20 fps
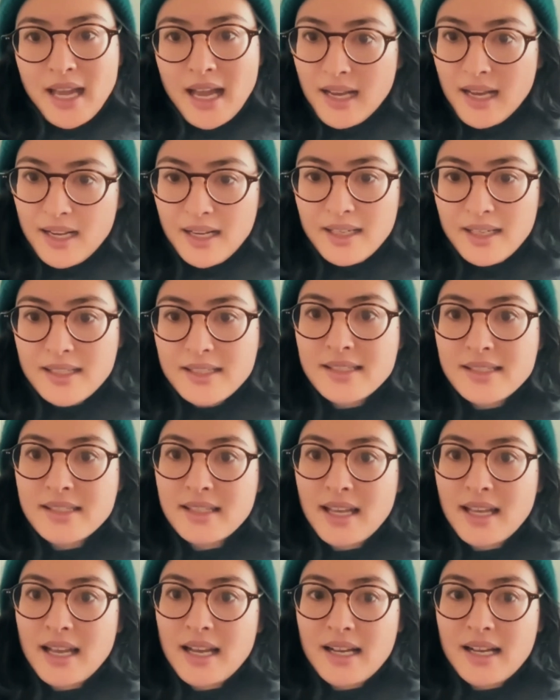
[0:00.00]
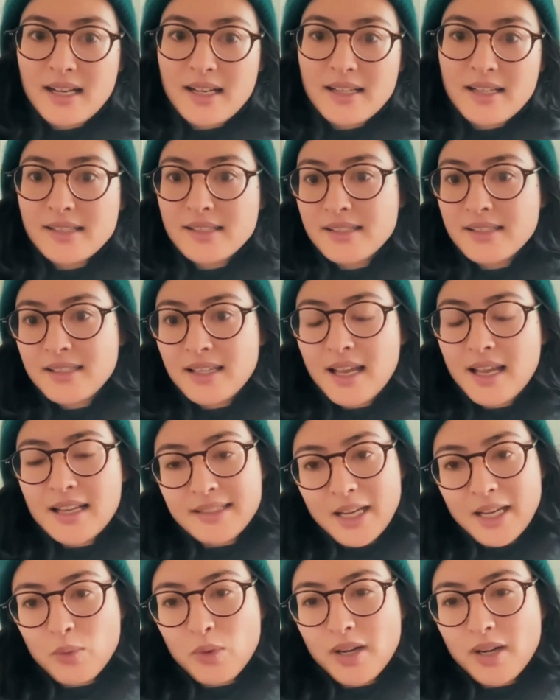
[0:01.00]
as
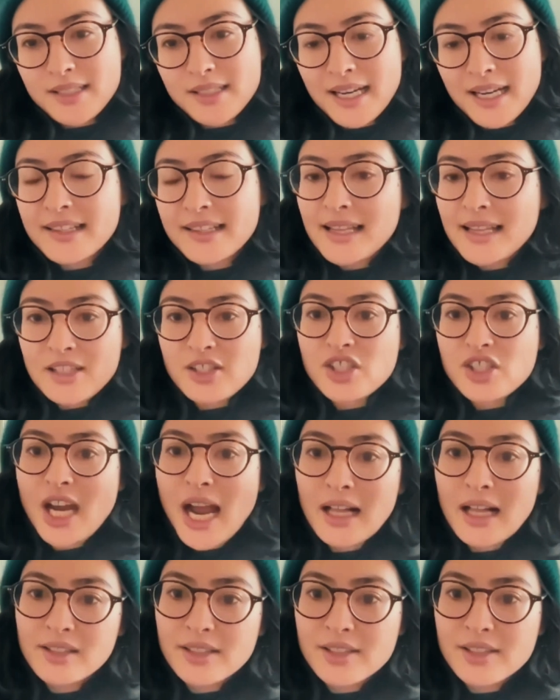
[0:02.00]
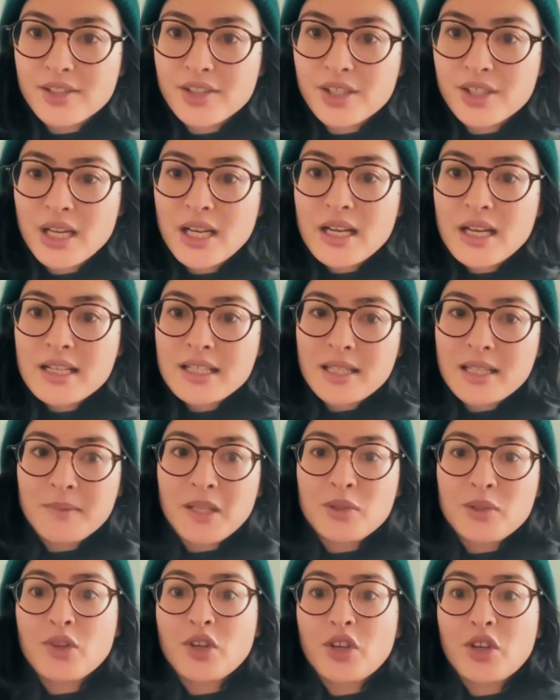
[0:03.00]
I was. And I think that's a challenge
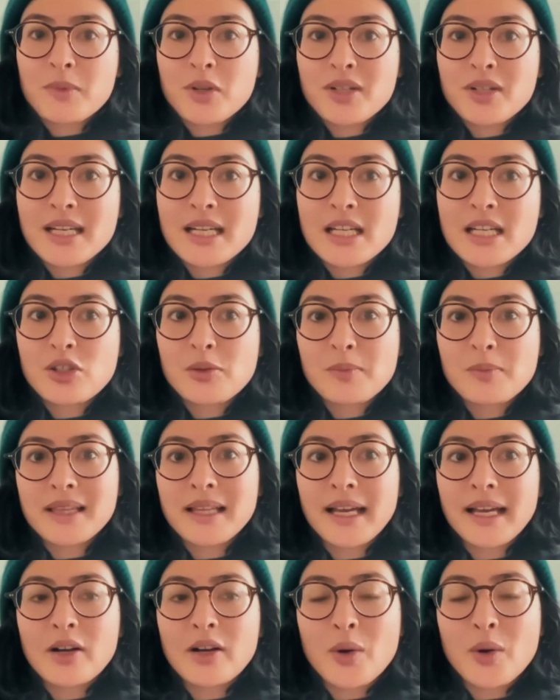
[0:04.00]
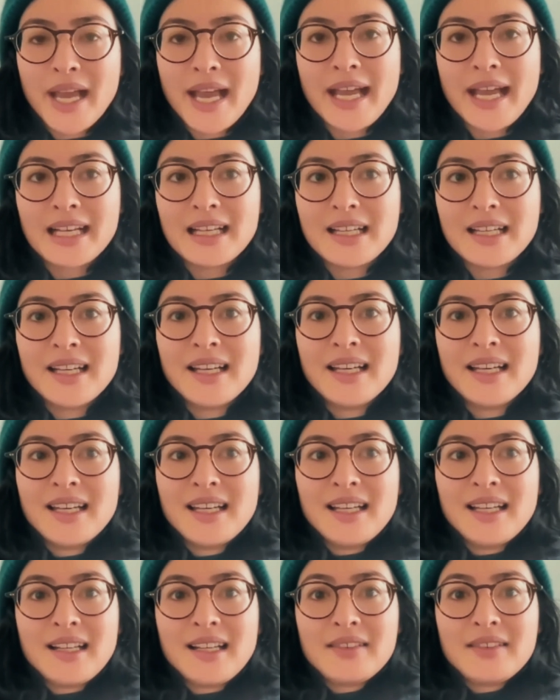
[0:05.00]
sometimes, the community, to be like, okay,
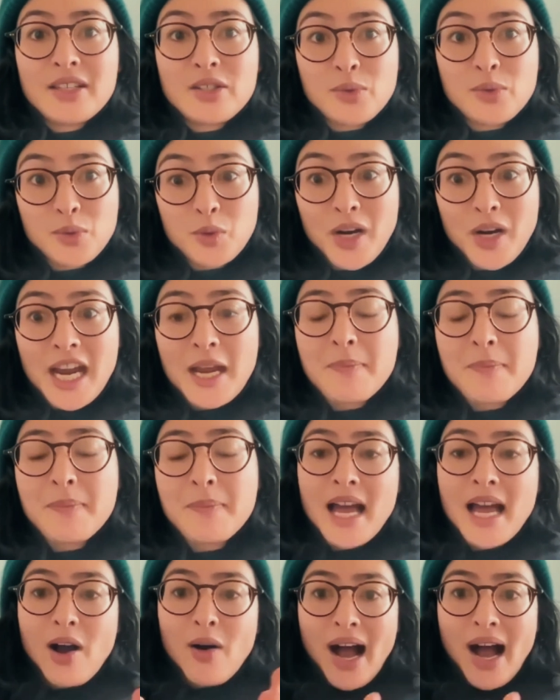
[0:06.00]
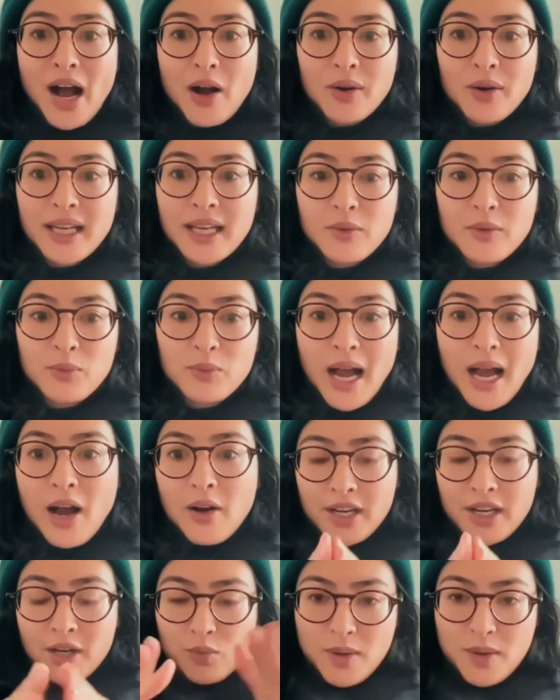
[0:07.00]
this was great, but now how can
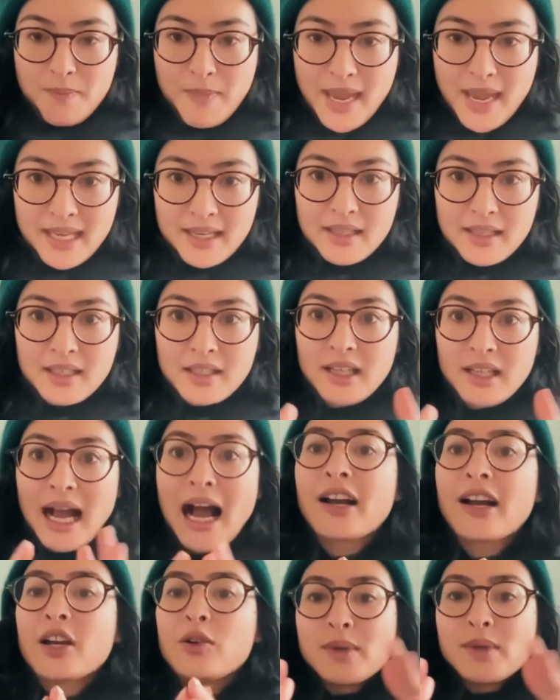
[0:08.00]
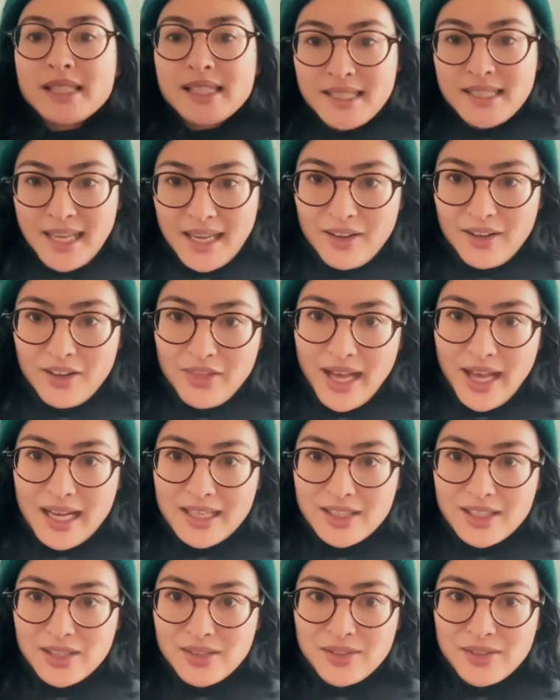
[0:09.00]
we scale
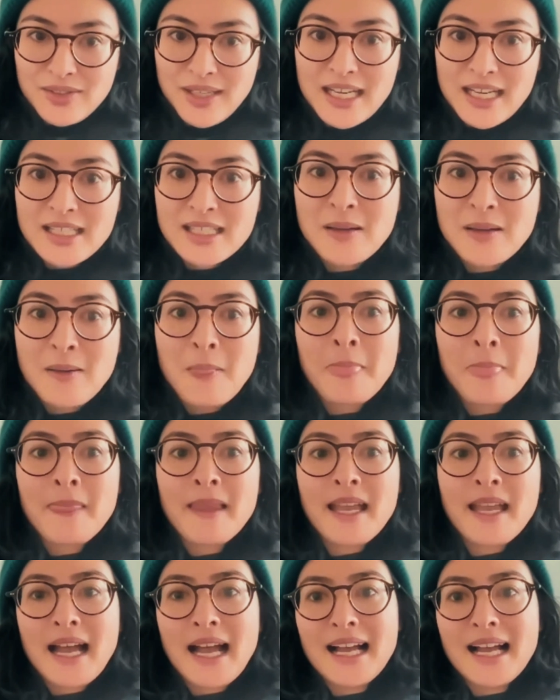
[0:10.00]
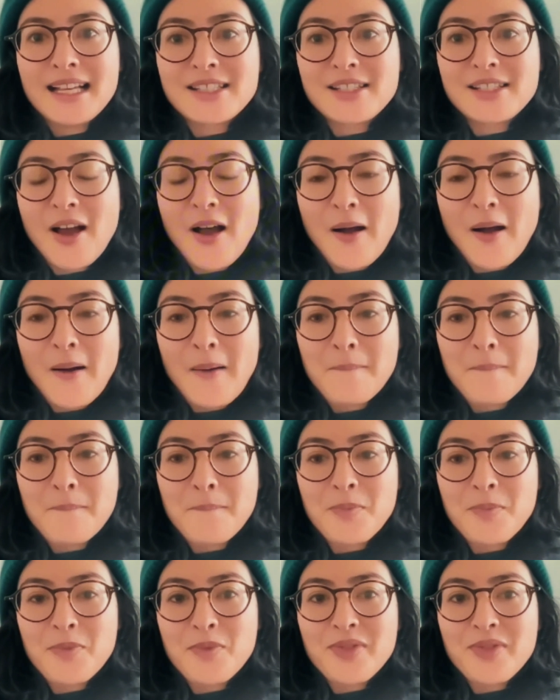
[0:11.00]
that, right? And
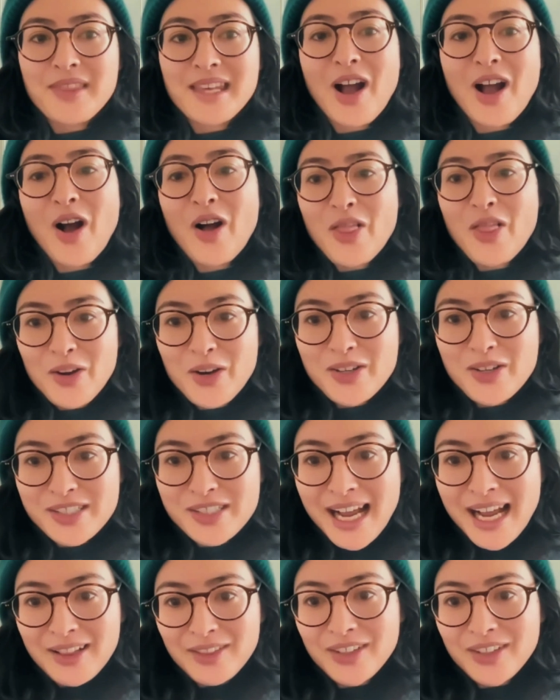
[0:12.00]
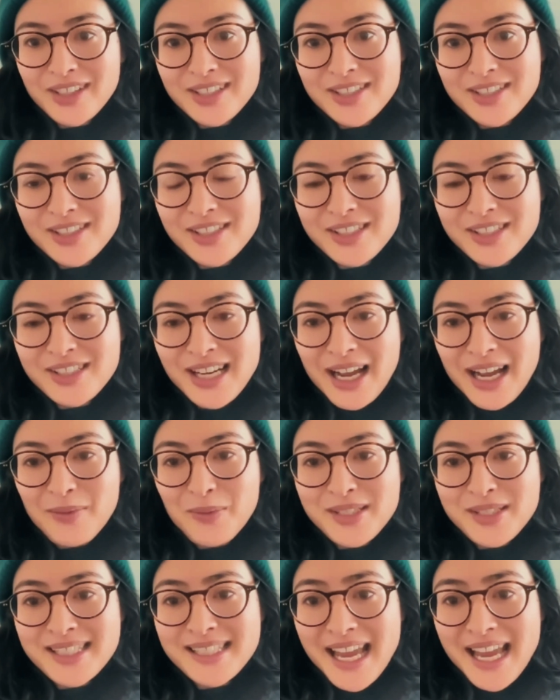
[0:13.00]
the other challenge, I
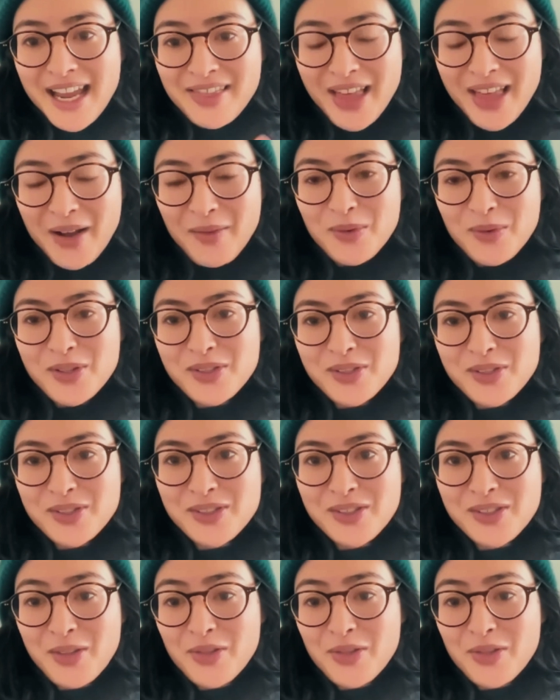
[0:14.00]
would say, that was